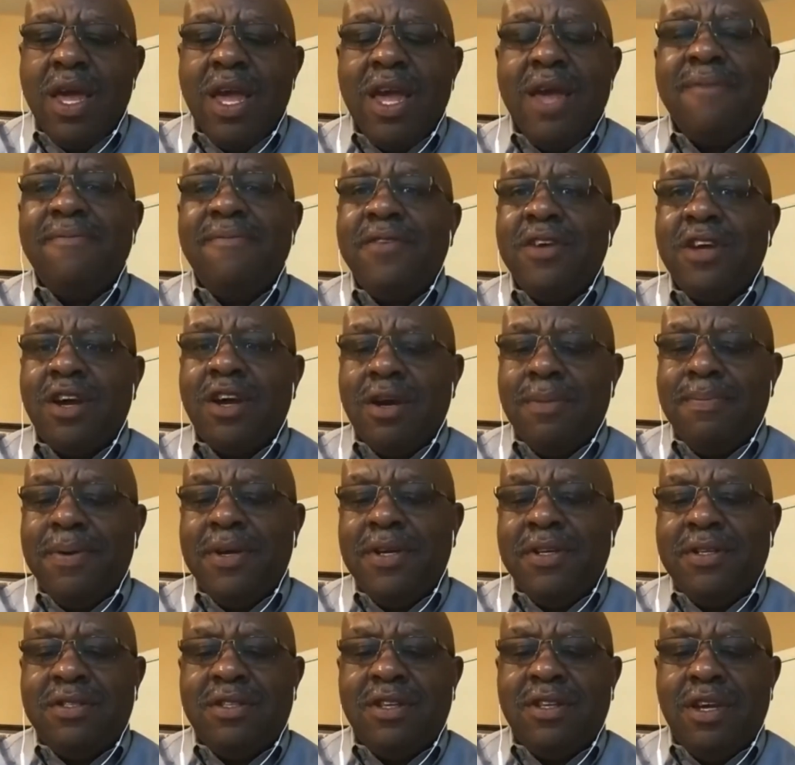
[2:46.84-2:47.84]

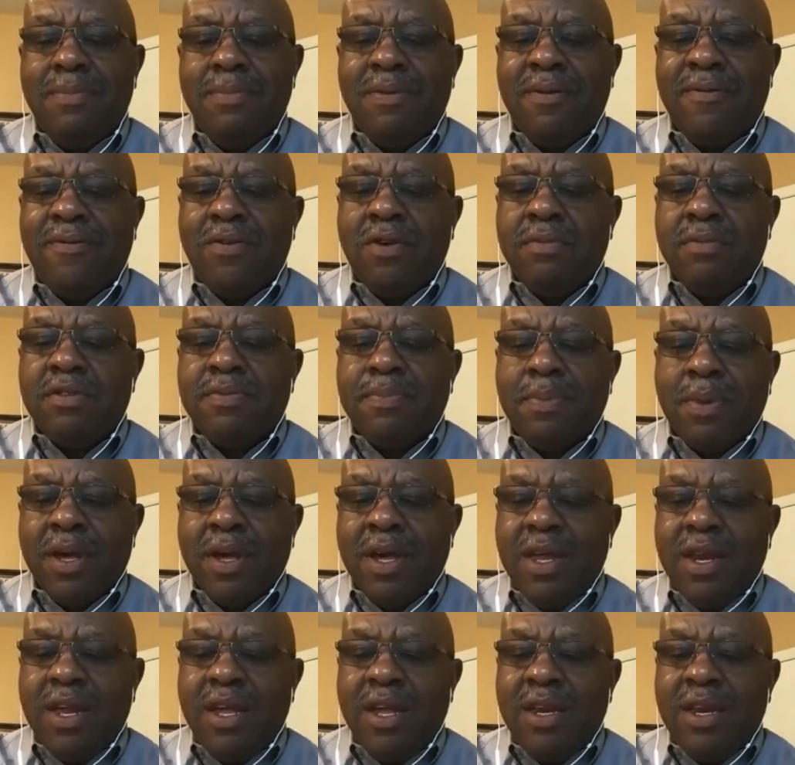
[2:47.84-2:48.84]
MVRPC performs
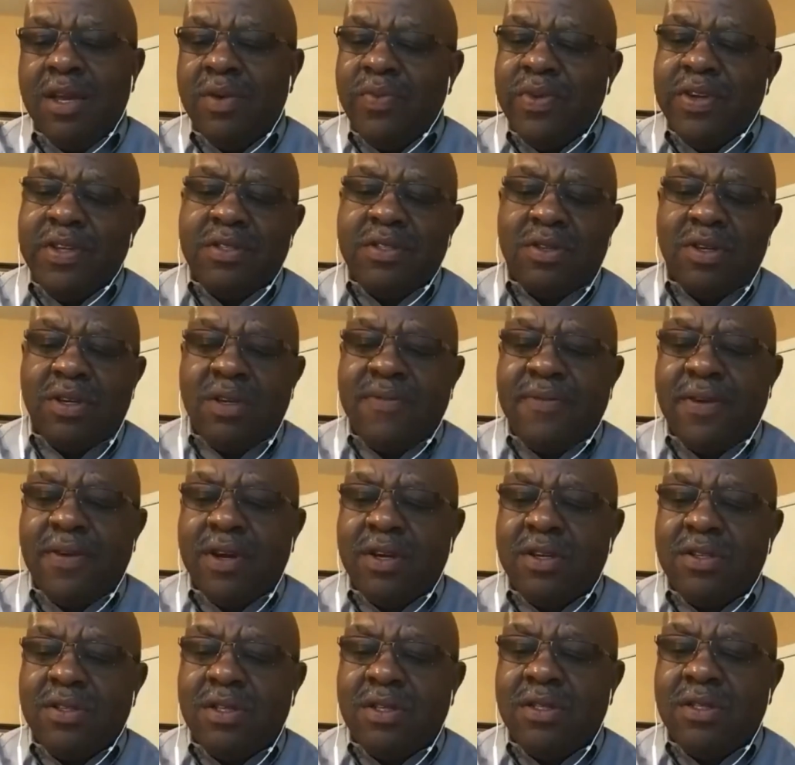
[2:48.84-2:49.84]
planning and research
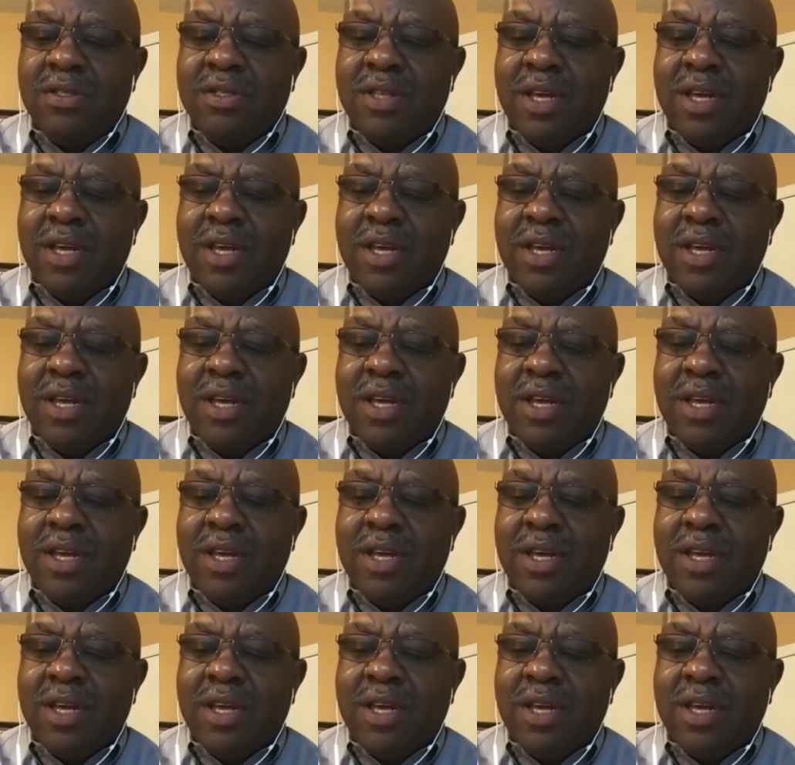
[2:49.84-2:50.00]
functions